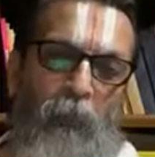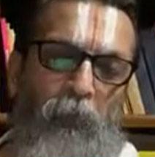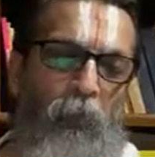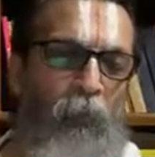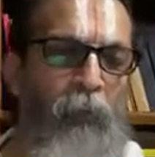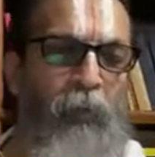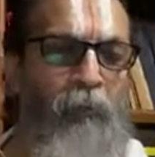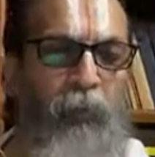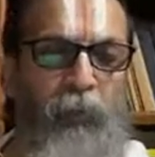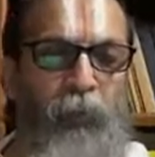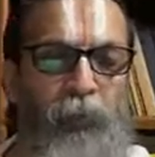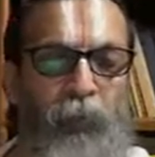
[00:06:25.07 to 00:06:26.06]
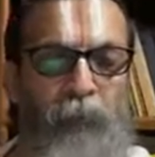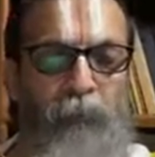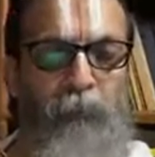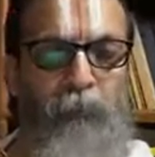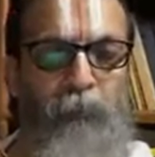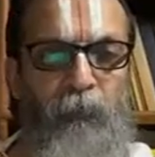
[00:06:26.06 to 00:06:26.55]
So we have understood
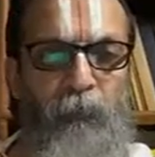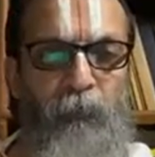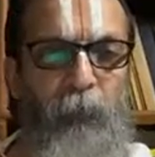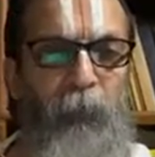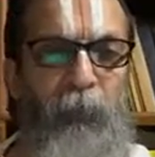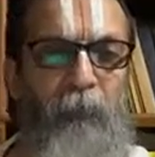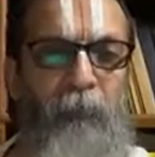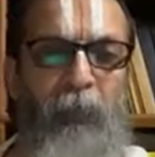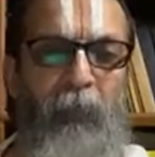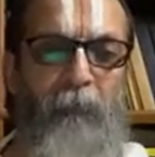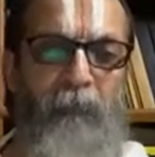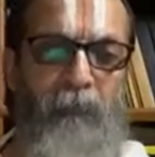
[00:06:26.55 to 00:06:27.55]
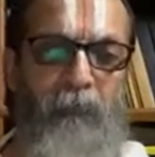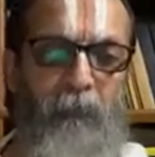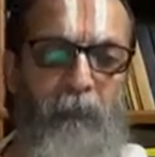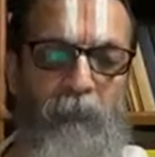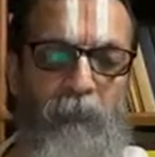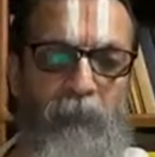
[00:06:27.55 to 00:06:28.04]
briefly,
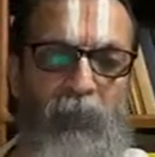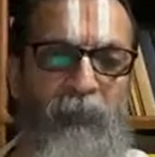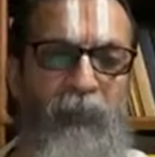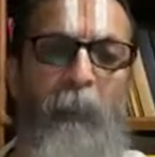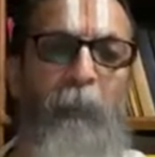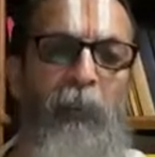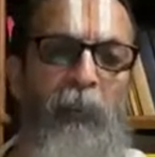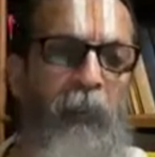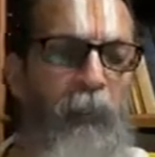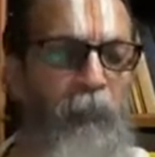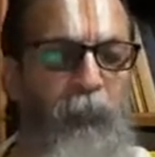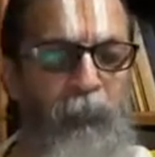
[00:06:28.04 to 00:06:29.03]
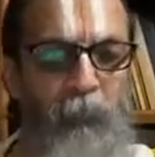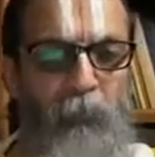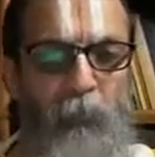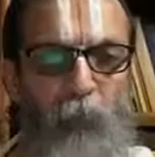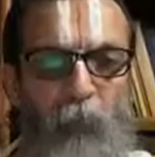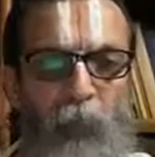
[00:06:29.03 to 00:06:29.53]
in simple terms,
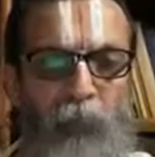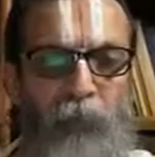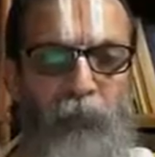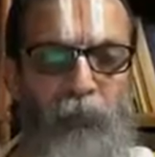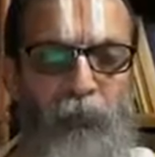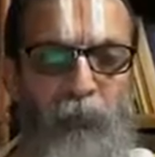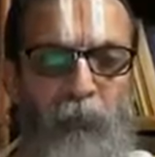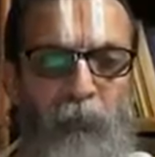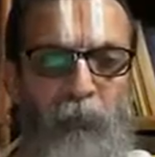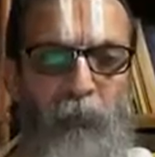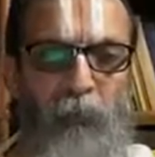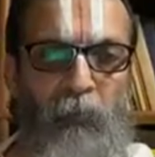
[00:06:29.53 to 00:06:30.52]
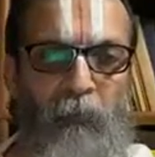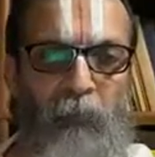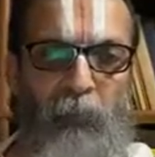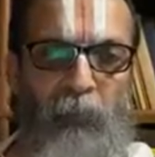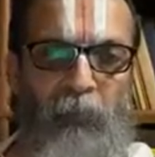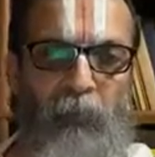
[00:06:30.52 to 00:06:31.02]
what history,
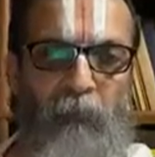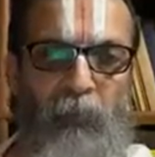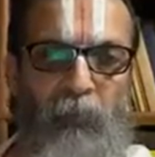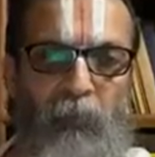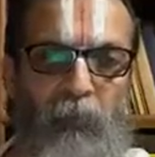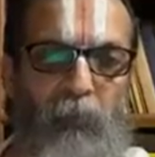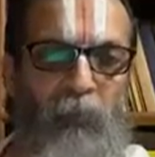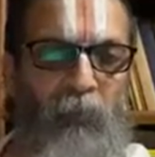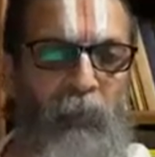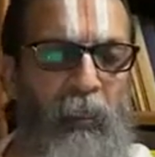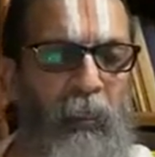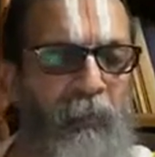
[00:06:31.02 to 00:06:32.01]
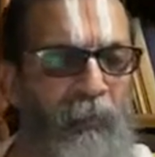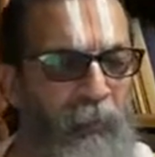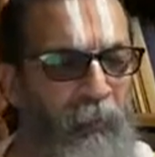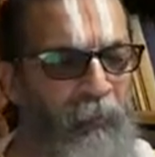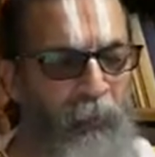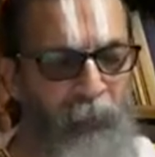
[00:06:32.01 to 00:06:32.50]
philosophy, and
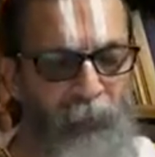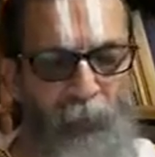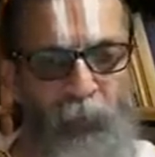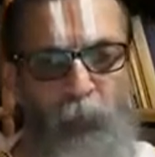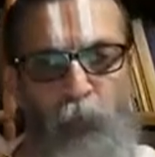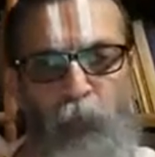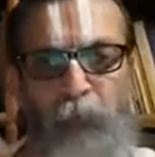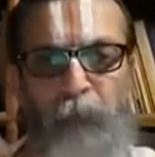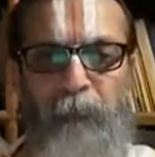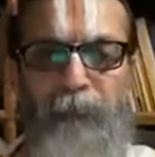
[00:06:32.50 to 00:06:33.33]
culture is all about.